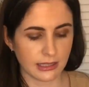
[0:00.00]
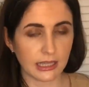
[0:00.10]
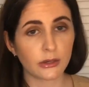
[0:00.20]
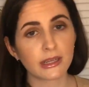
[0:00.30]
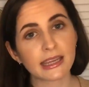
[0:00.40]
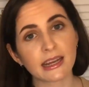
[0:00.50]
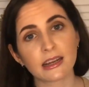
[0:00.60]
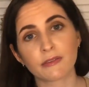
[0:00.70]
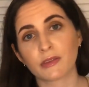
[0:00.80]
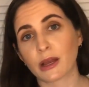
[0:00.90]
I couldn't get
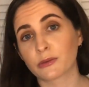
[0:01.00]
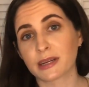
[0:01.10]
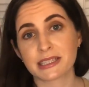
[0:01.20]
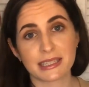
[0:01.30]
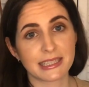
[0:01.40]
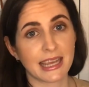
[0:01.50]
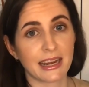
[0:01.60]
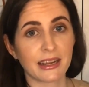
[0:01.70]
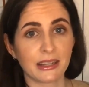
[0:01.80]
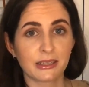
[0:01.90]
enough of that rusted
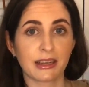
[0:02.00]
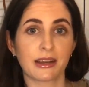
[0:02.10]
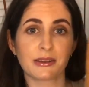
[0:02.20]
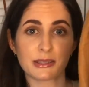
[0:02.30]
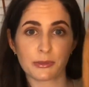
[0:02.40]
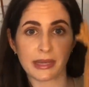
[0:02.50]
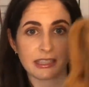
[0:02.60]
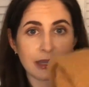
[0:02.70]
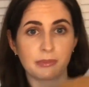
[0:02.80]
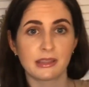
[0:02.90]
tan color, I also picked
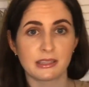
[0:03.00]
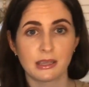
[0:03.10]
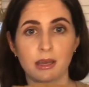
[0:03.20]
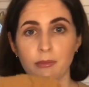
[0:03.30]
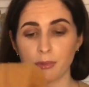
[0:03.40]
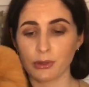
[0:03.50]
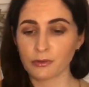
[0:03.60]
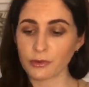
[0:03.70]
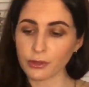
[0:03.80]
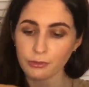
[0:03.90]
up this
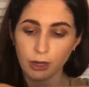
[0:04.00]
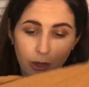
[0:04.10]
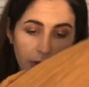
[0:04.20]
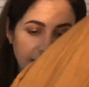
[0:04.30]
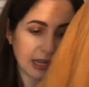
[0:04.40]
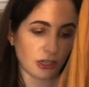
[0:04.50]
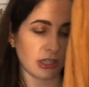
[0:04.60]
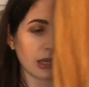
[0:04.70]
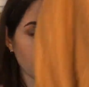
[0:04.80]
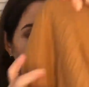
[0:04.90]
beautiful throw. It's
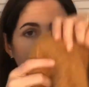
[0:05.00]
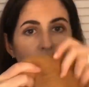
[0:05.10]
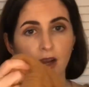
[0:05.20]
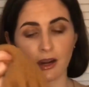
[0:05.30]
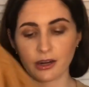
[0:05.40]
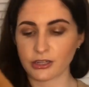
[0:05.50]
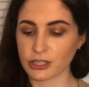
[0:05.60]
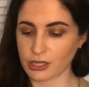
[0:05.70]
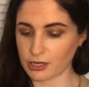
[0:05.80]
actually quite large.